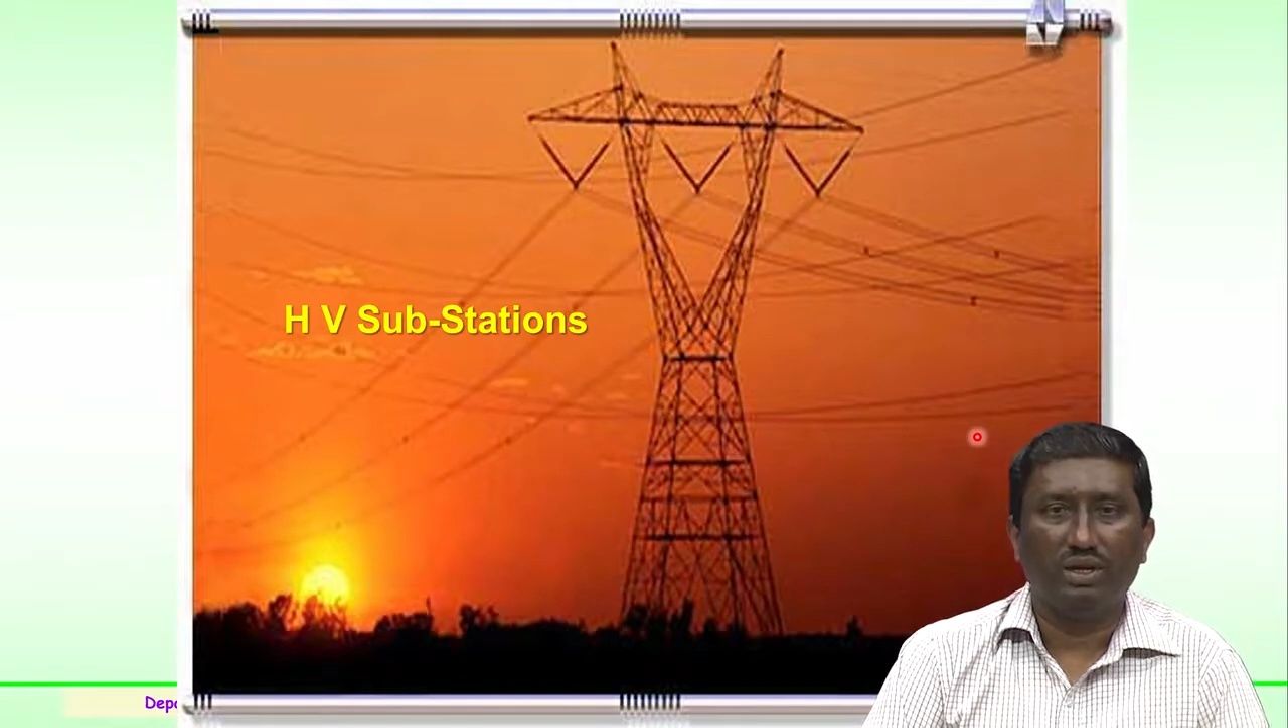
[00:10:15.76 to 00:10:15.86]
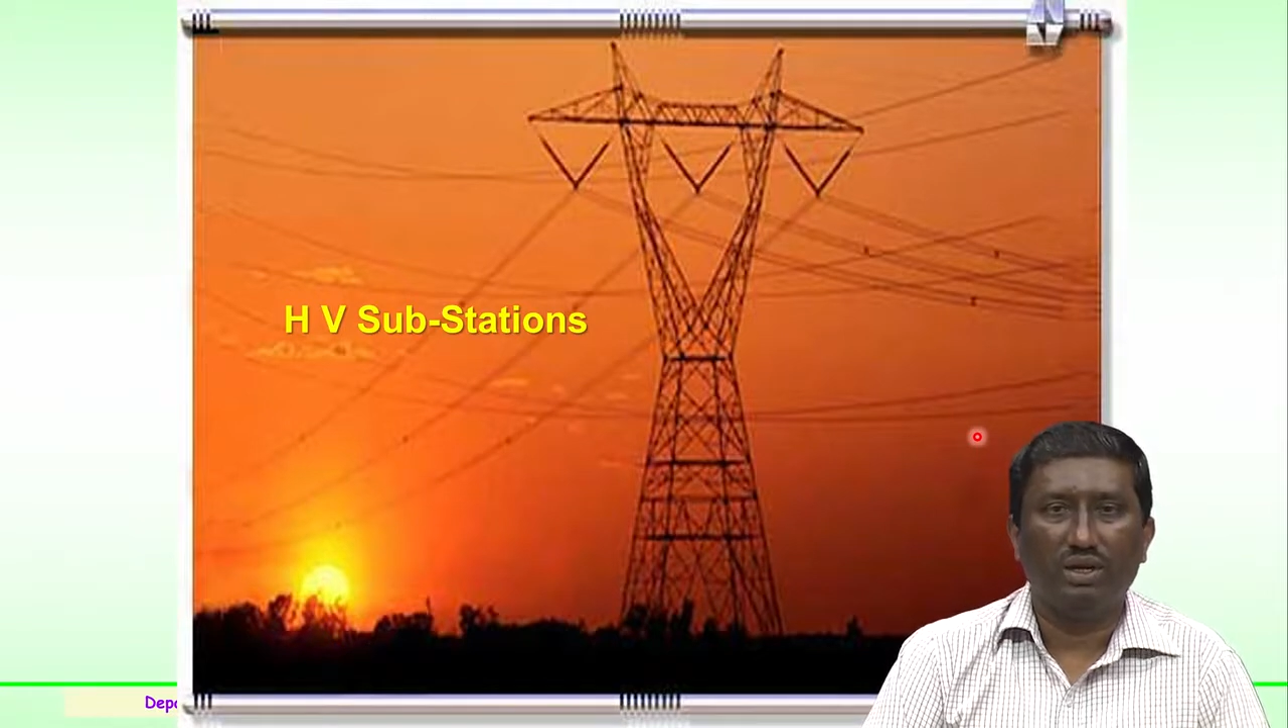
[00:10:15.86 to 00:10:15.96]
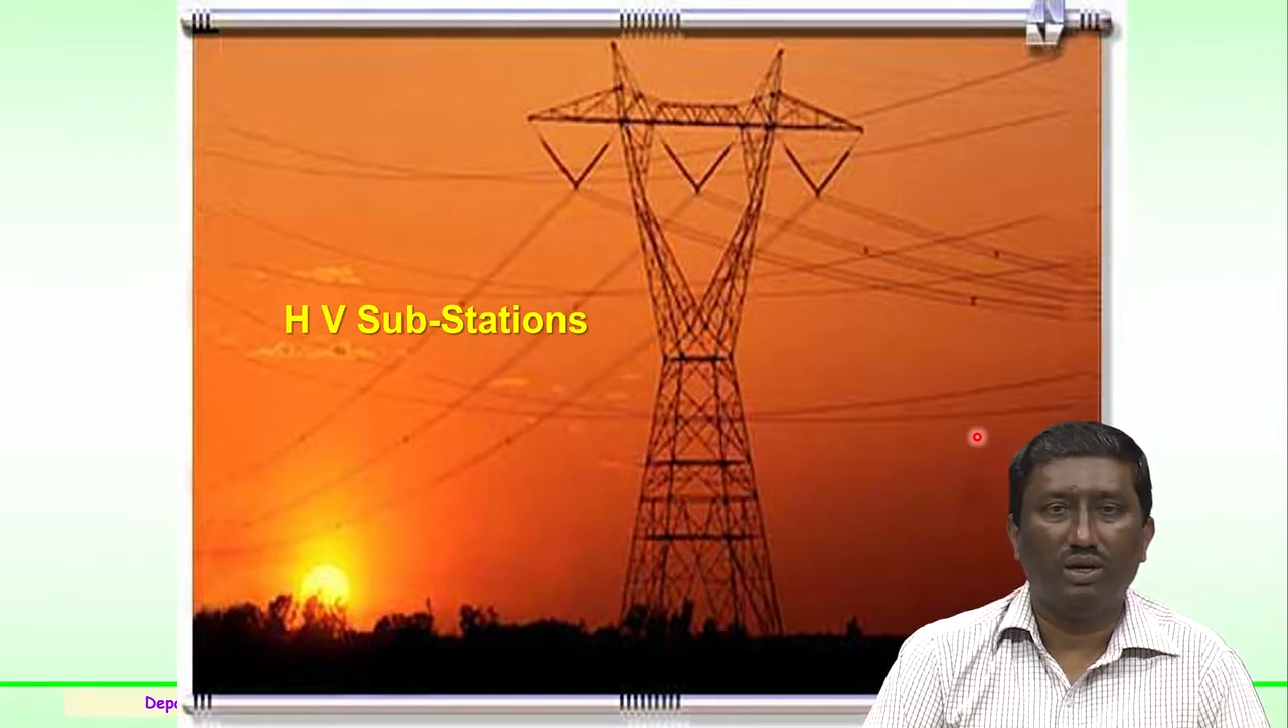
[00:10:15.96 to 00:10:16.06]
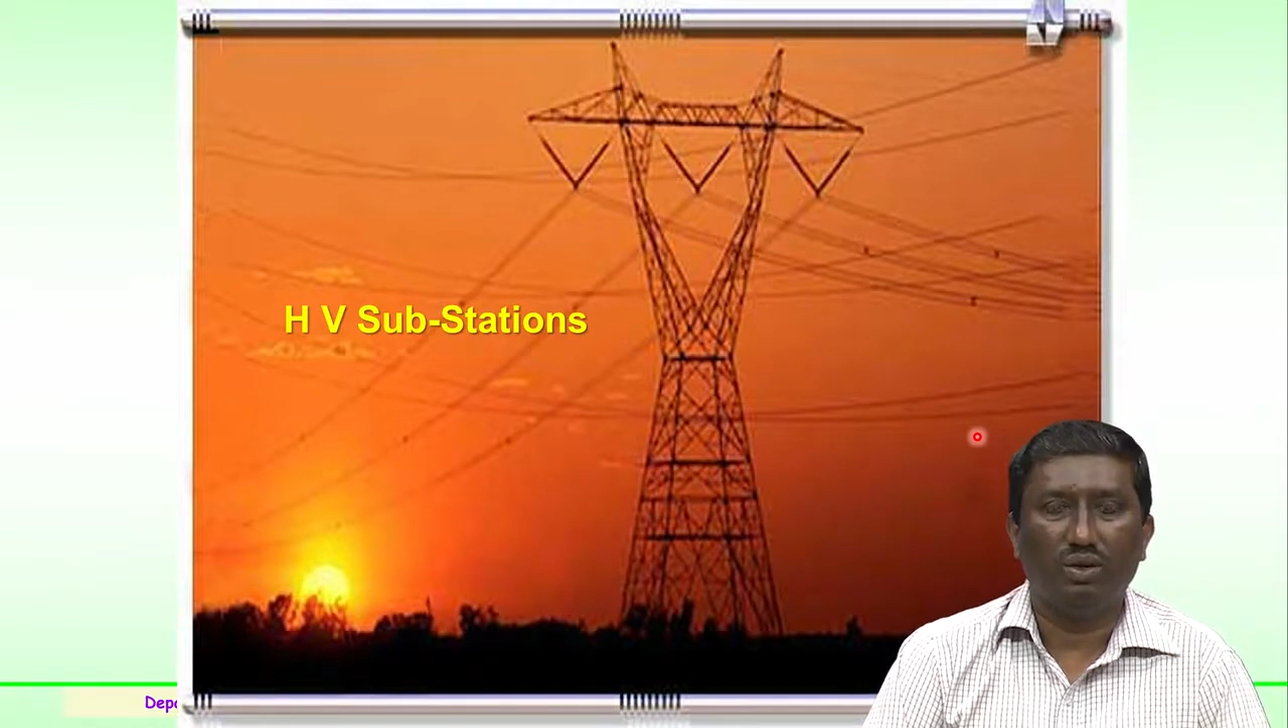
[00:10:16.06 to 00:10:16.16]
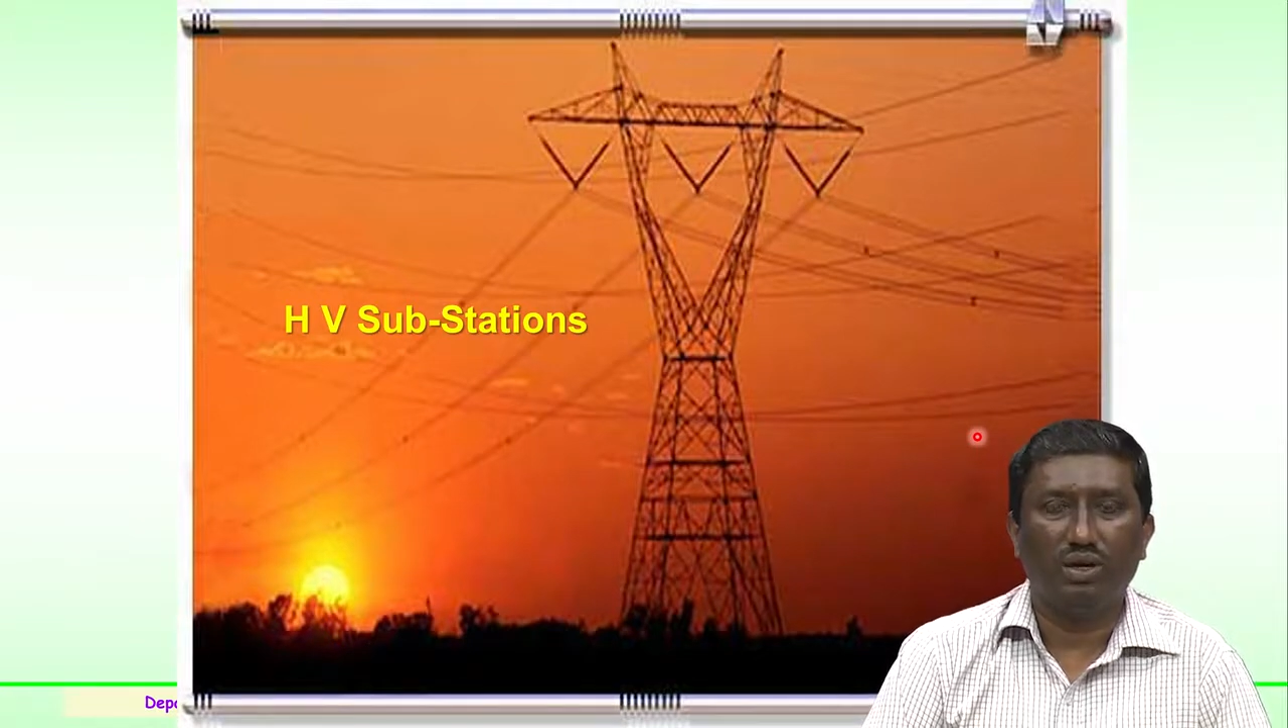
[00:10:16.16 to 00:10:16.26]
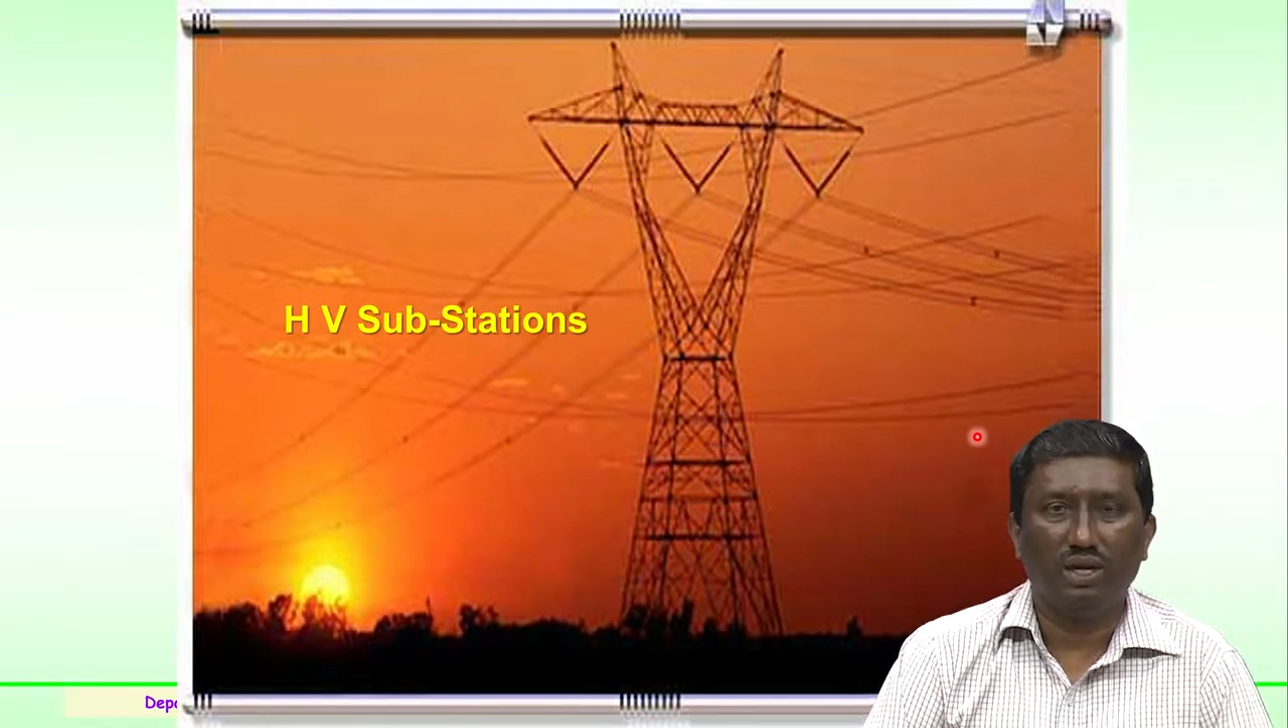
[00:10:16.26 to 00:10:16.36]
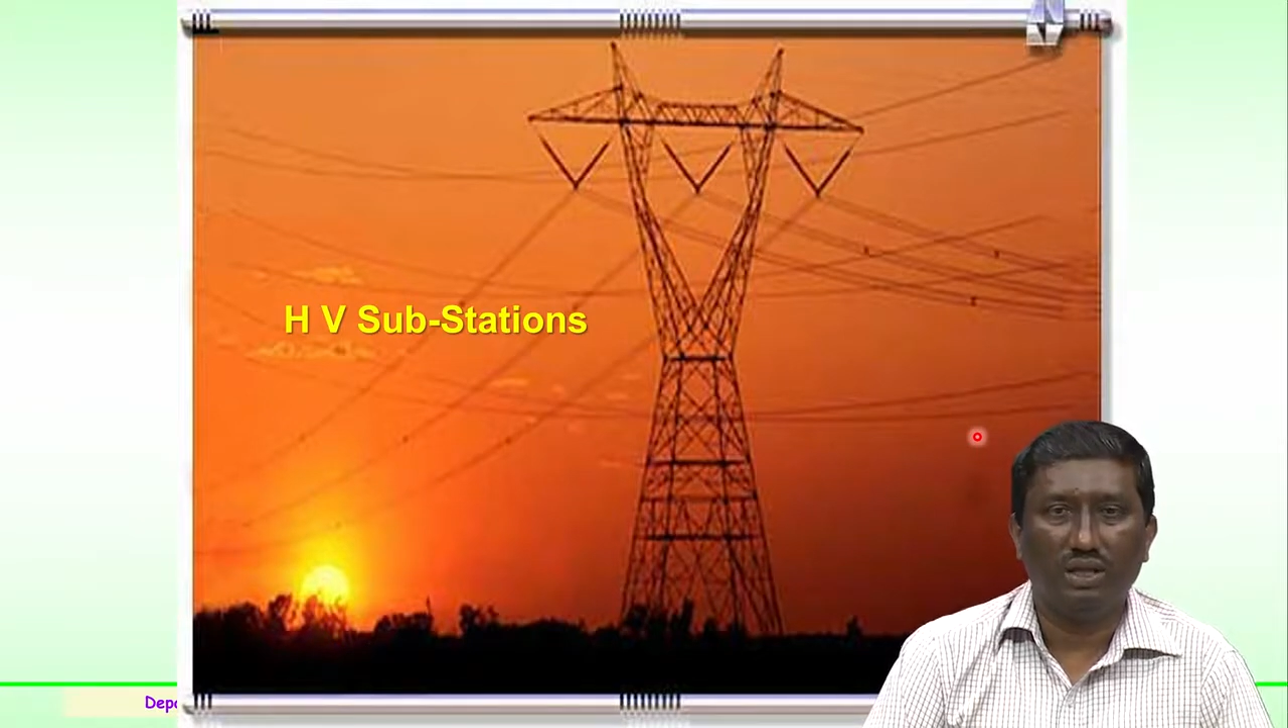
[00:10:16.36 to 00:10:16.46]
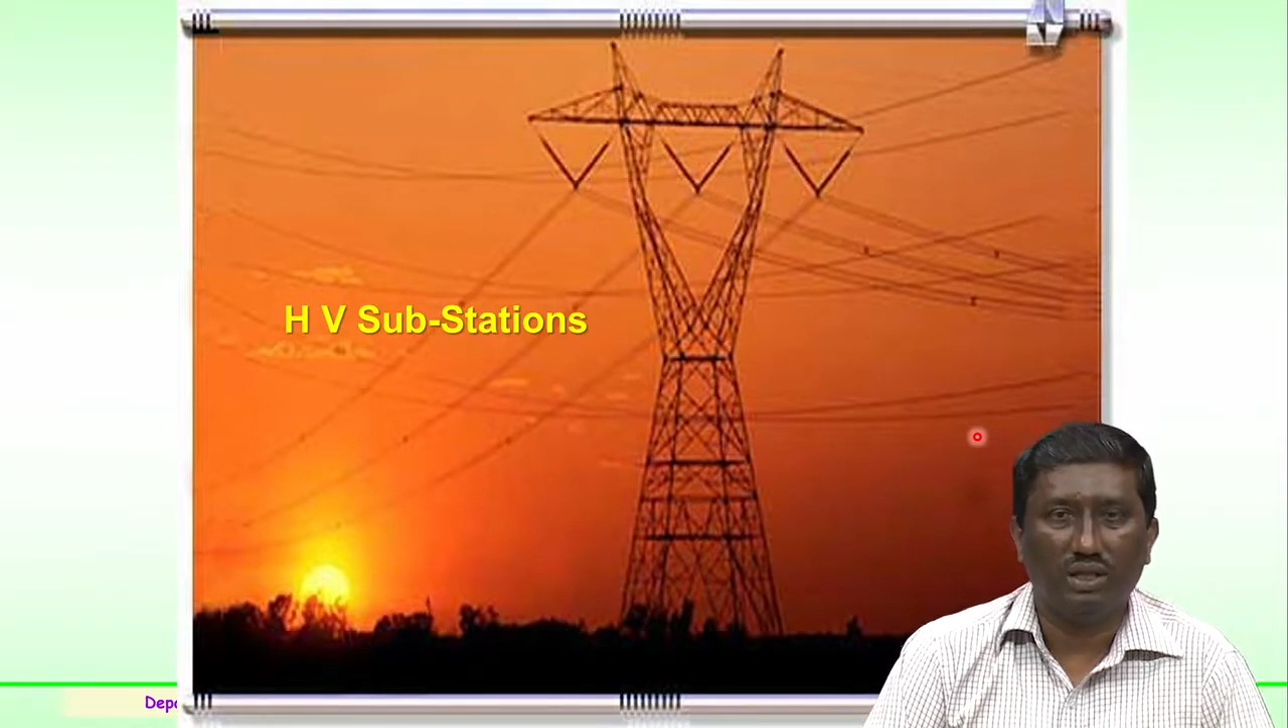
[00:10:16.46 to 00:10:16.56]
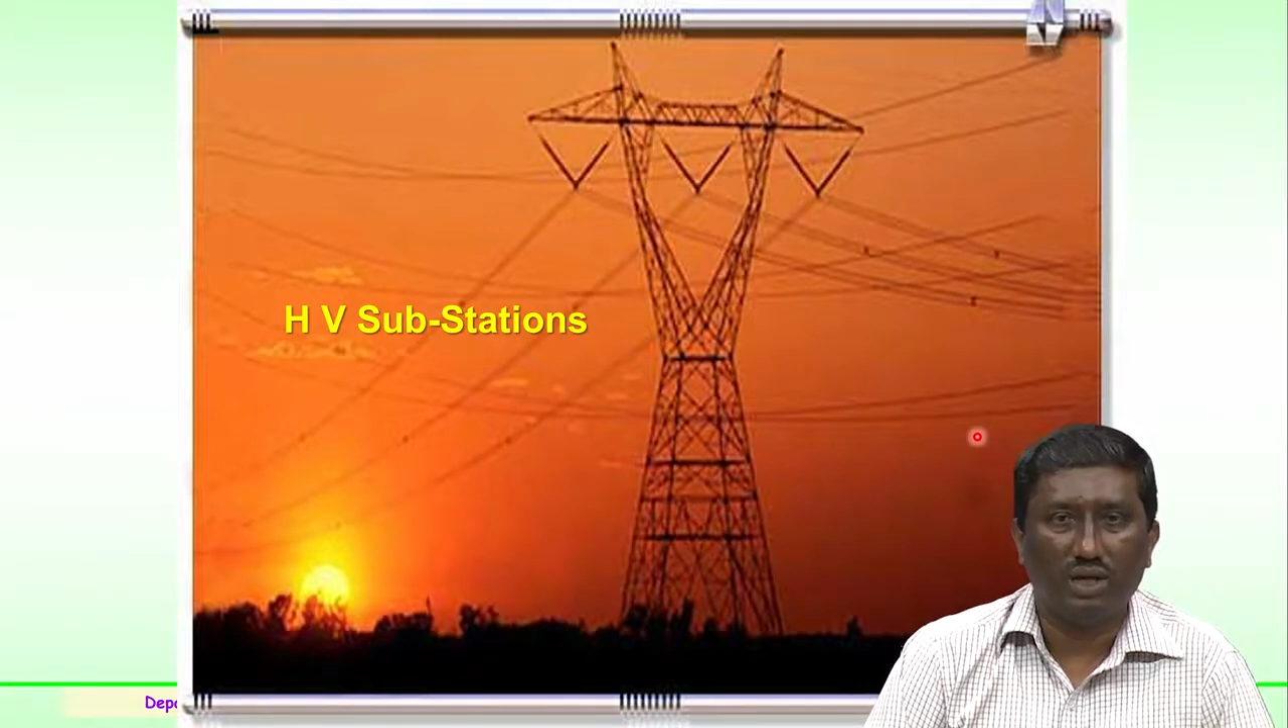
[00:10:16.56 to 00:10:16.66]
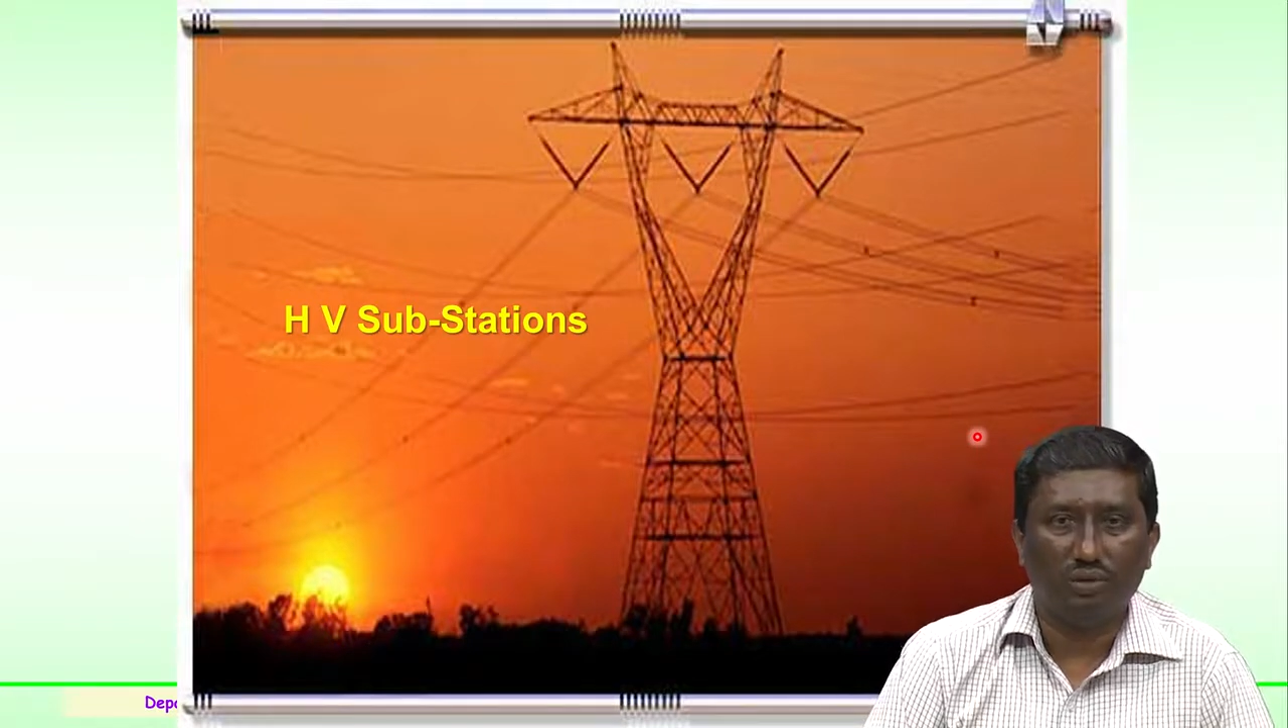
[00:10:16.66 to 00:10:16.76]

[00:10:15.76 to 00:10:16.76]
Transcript: locally the high